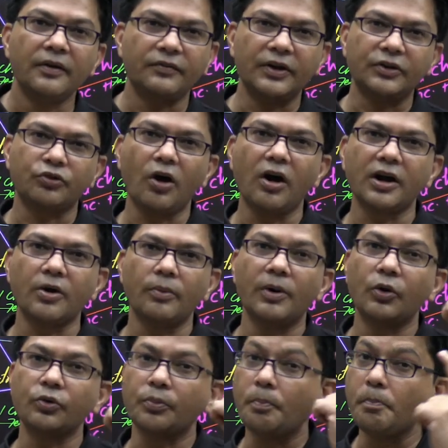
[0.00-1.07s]
If I talk
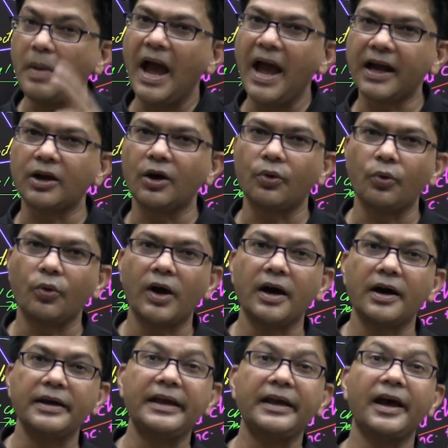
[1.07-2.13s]
about Mehak
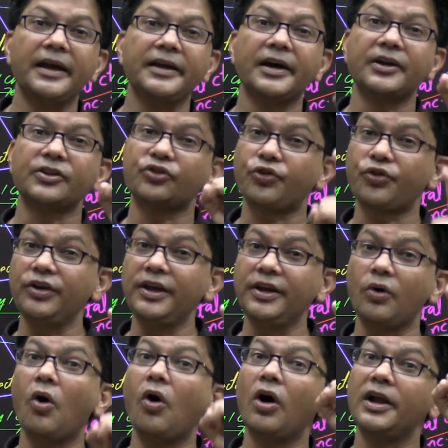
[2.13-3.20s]
Arora, AIR
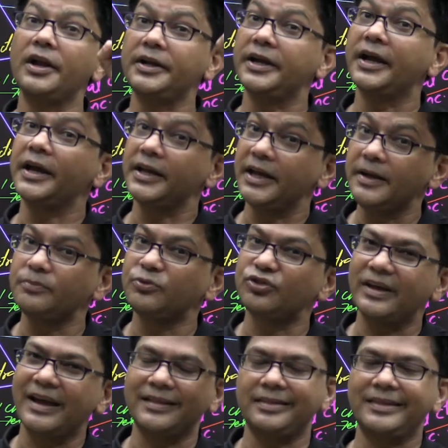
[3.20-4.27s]
3, All India
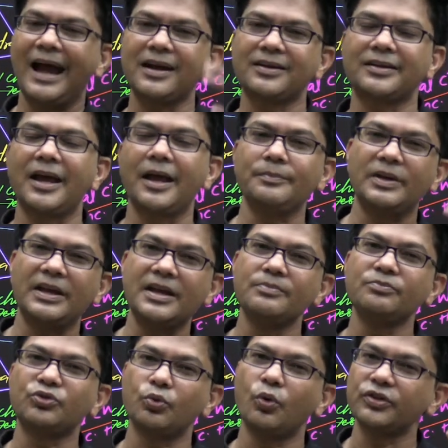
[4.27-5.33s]
AIMS. At that time,
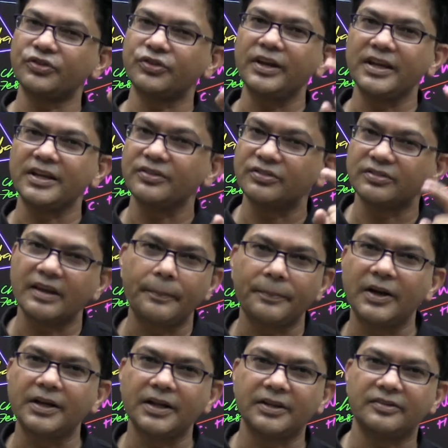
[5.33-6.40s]
AIMS was taking
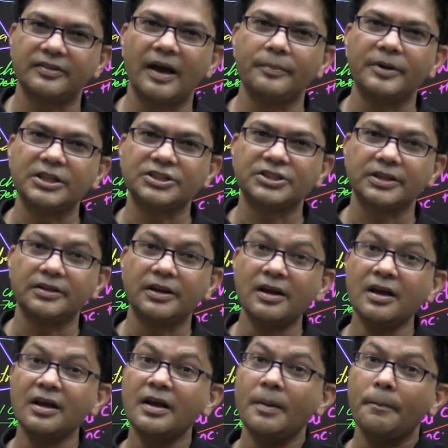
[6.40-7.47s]
separate examination.
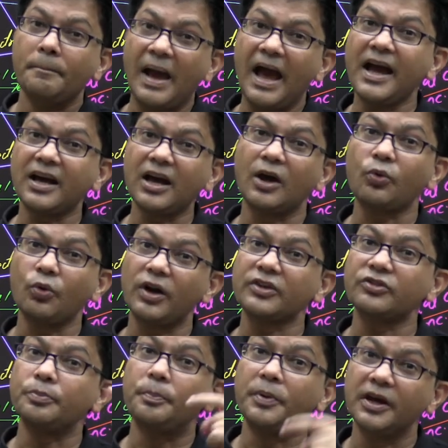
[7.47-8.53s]
Mehak
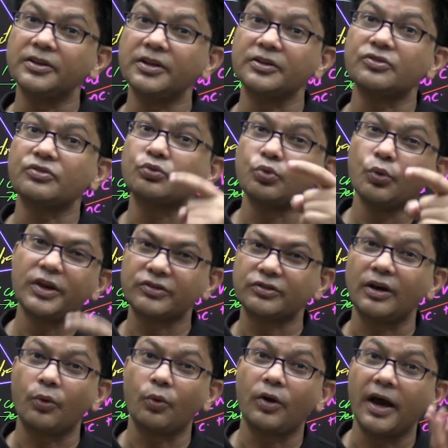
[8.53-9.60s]
Arora's brother, Swiss
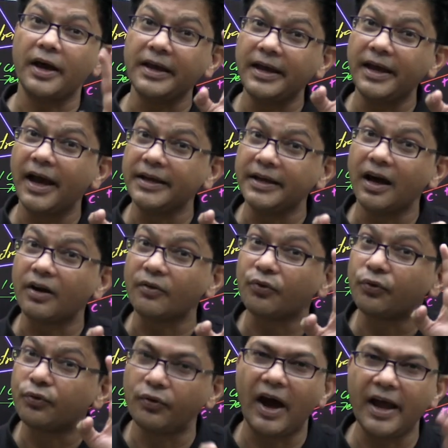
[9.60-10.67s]
Aurora, AIR
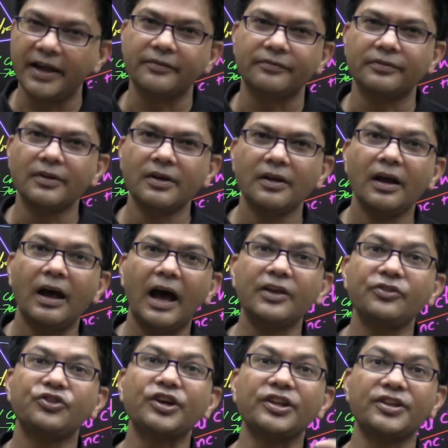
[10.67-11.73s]
5,
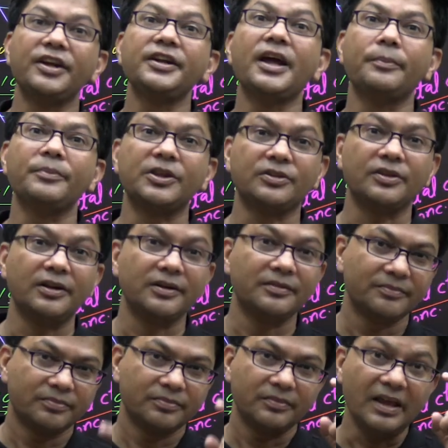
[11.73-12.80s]
and Chaitanya Mitra,
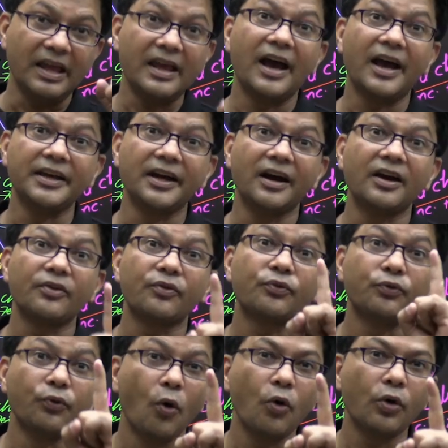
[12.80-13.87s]
AIR
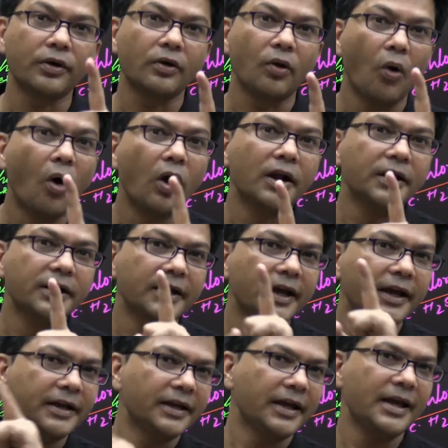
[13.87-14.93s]
4, All
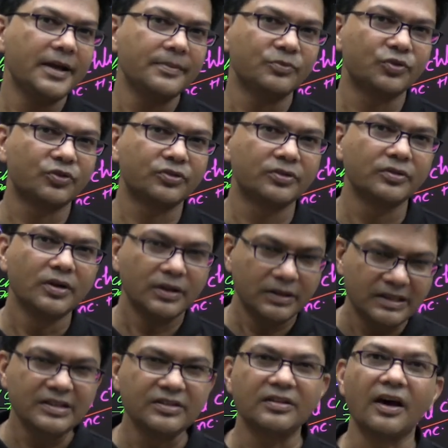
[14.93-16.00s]
India in AIMS. These